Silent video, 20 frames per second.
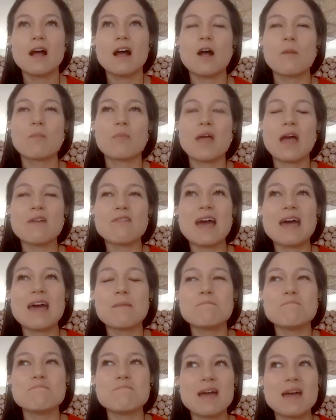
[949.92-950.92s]
Um, I've had
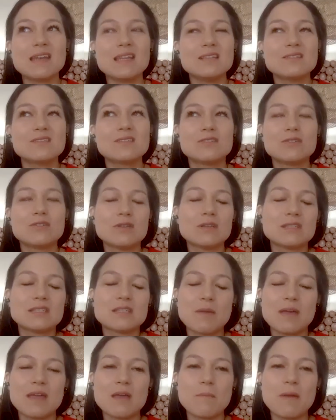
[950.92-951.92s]
many students
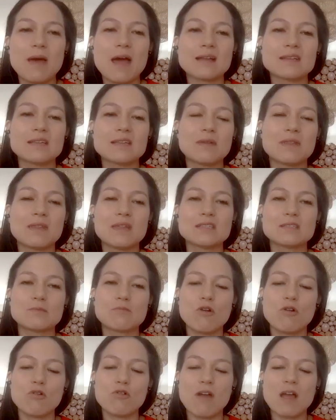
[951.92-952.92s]
in my Impacting Millions
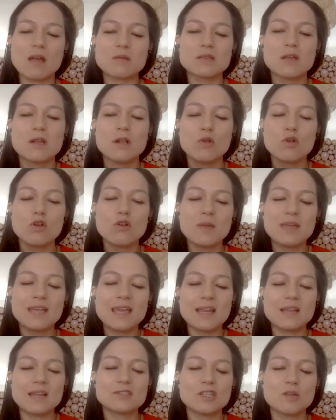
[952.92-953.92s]
programs who've been
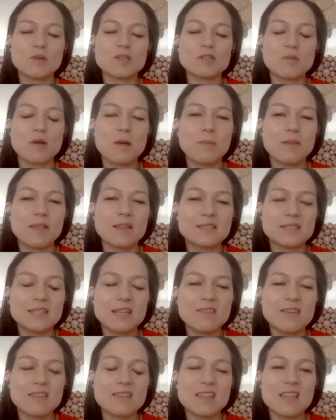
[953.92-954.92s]
getting so much
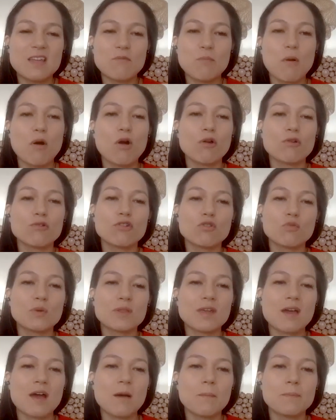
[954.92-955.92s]
publicity that then they've partnered
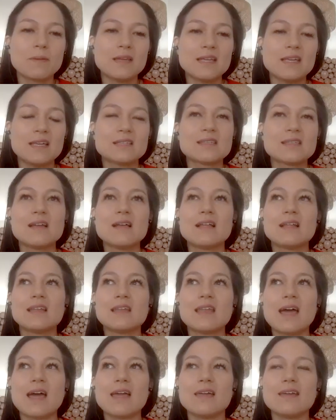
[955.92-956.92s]
with companies
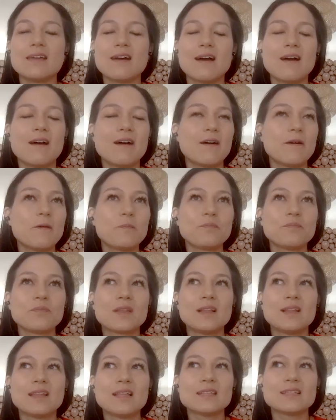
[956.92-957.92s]
like, um,
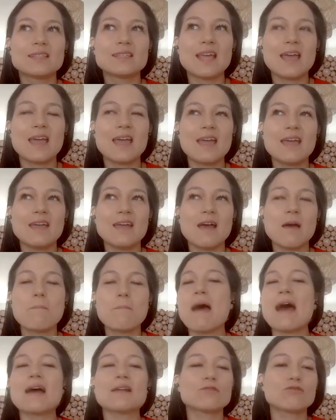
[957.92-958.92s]
let's say, a
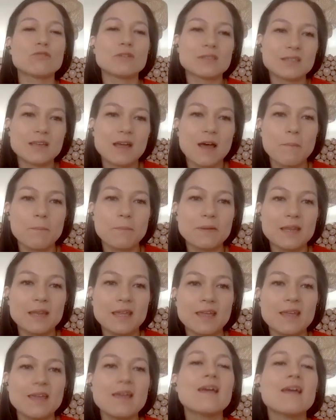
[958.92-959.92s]
mattress
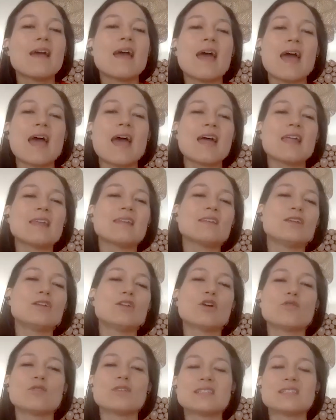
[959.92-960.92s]
company. And,
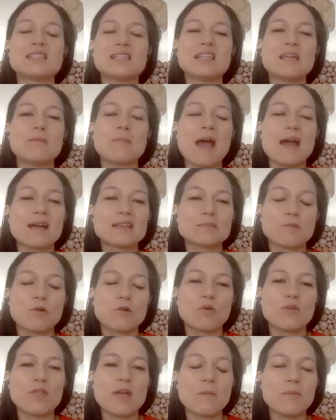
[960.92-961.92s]
you know, the sleep
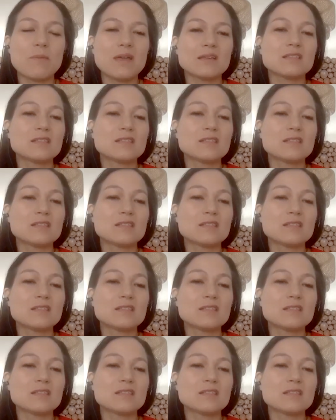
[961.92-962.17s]
expert will then be